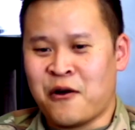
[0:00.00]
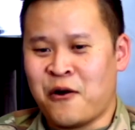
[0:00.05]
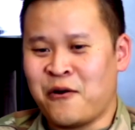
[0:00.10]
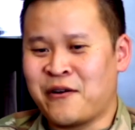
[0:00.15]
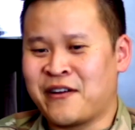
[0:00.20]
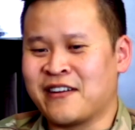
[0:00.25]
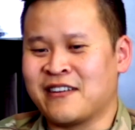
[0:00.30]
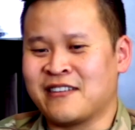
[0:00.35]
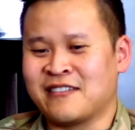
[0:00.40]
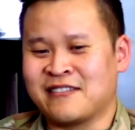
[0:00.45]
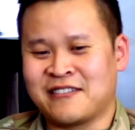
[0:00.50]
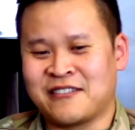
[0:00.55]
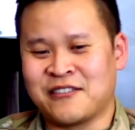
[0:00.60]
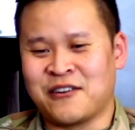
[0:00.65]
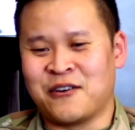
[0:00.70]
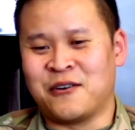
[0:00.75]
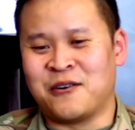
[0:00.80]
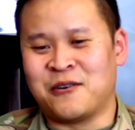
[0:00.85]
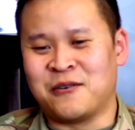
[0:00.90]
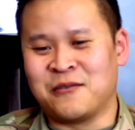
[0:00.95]
Okay,
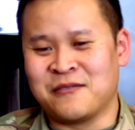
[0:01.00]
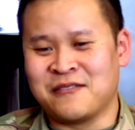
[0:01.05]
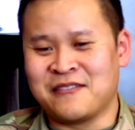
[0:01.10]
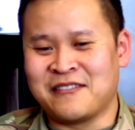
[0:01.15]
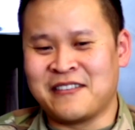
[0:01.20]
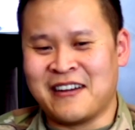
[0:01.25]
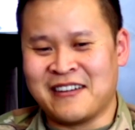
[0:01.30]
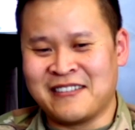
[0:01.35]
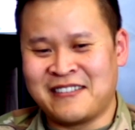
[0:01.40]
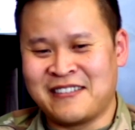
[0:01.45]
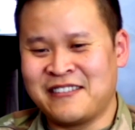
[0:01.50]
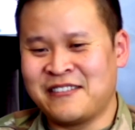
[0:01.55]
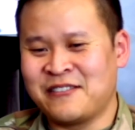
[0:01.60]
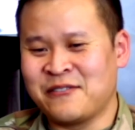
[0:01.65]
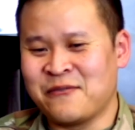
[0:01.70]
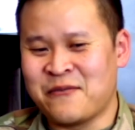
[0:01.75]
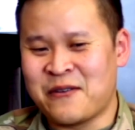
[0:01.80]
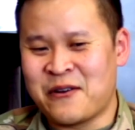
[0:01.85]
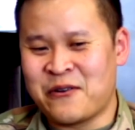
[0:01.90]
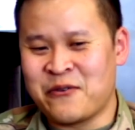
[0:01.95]
so yes, this
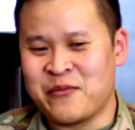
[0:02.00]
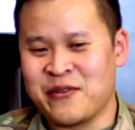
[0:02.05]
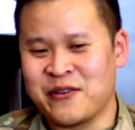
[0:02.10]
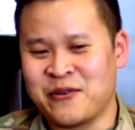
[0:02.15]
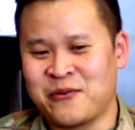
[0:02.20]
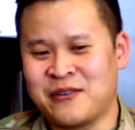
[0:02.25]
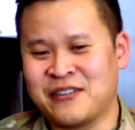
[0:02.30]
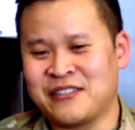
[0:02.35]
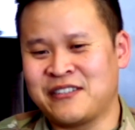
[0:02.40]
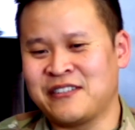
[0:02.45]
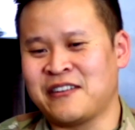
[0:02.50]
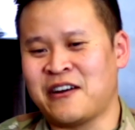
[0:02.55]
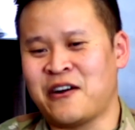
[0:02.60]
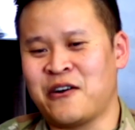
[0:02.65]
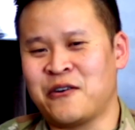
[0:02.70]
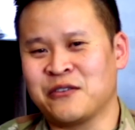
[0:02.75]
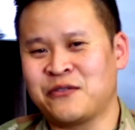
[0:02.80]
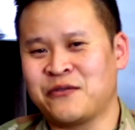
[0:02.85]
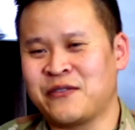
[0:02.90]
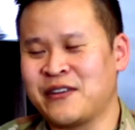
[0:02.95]
is a very big question I
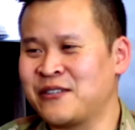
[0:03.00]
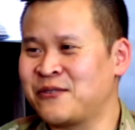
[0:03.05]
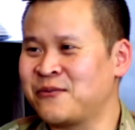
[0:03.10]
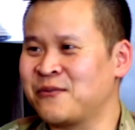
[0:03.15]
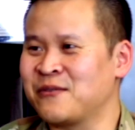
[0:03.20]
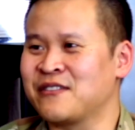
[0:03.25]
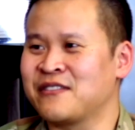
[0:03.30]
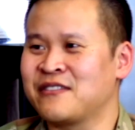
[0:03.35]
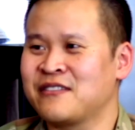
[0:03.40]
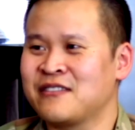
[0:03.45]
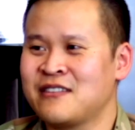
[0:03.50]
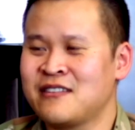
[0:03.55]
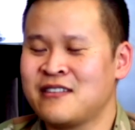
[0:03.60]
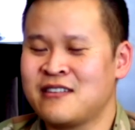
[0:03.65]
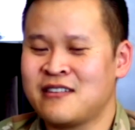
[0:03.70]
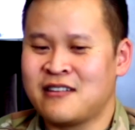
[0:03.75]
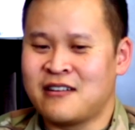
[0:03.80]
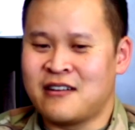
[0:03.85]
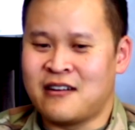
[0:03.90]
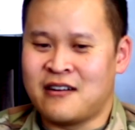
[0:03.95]
always face with,
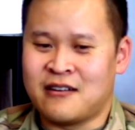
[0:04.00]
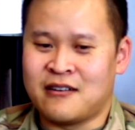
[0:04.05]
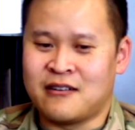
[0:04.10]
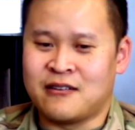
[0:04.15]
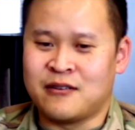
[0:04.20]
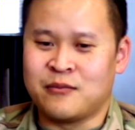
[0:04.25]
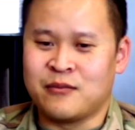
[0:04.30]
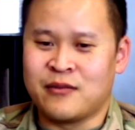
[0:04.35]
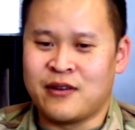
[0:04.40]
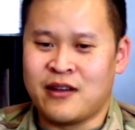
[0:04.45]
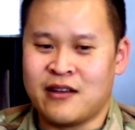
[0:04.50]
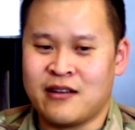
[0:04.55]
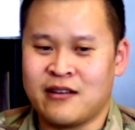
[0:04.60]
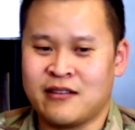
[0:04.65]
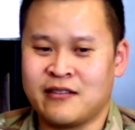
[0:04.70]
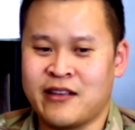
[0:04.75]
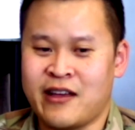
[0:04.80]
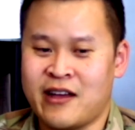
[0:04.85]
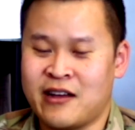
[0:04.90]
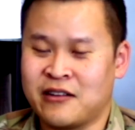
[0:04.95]

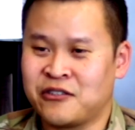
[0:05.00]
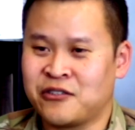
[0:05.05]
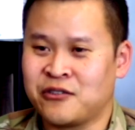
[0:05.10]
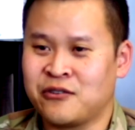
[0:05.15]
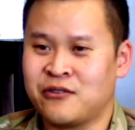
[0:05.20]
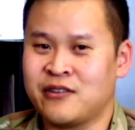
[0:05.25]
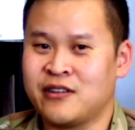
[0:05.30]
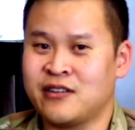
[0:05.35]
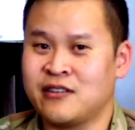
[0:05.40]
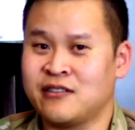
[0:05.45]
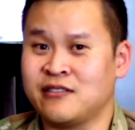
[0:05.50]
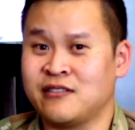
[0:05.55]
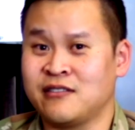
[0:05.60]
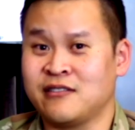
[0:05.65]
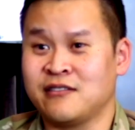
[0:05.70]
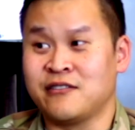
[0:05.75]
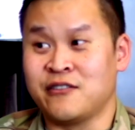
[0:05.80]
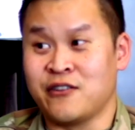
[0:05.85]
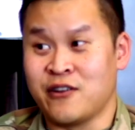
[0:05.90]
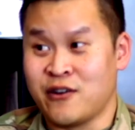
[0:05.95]
and the answer
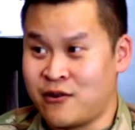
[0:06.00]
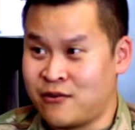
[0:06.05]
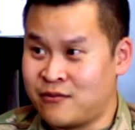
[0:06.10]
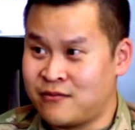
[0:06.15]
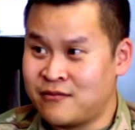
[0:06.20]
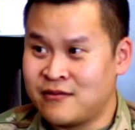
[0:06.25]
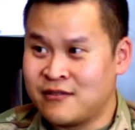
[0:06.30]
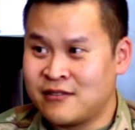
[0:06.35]
is no.